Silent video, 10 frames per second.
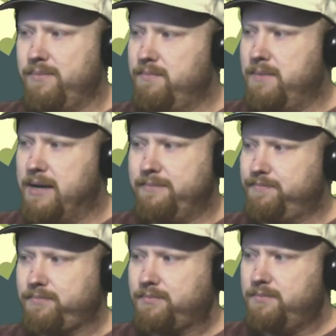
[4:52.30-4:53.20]
man,
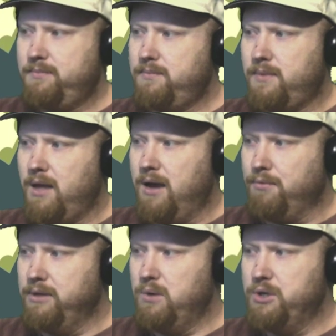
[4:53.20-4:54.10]
I
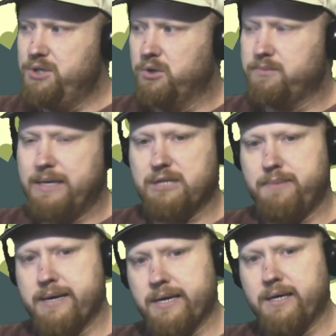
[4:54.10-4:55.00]
really wish it was me
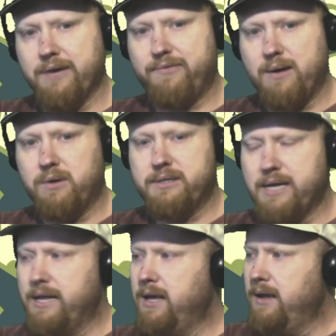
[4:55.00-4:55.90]
speaking. If they would have
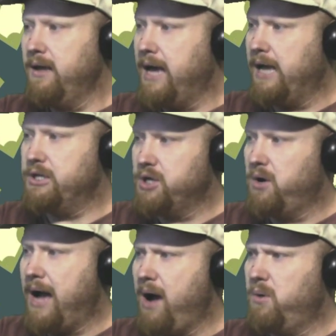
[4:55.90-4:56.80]
said, hey,
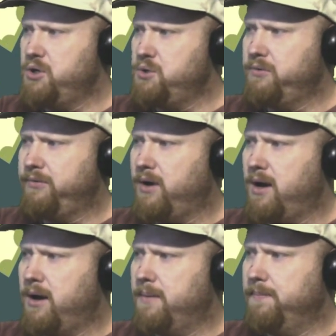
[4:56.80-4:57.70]
Joe, how would you
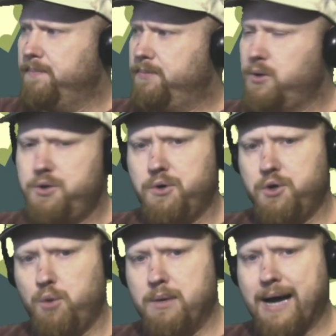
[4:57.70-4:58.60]
do your
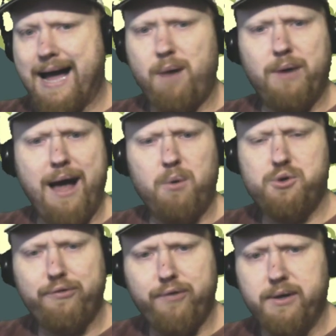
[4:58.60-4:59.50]
UBI? How
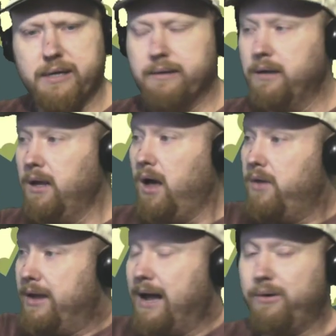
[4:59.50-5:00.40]
would you fund it?
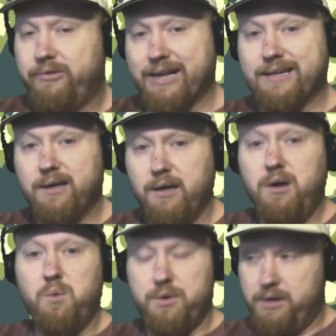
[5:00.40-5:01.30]
then I would say
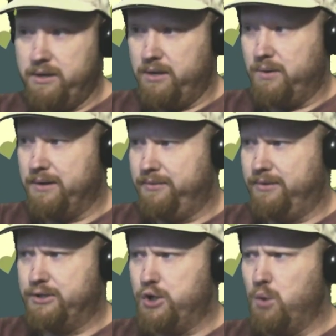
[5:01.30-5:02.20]
within
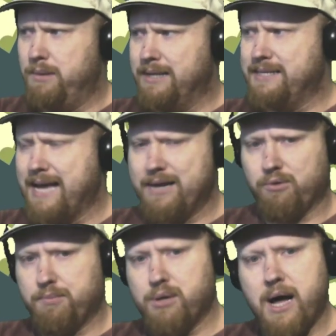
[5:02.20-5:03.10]
the 2 minutes he had to
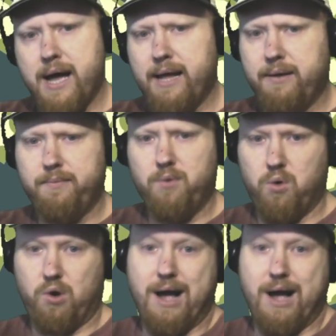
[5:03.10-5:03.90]
reply, or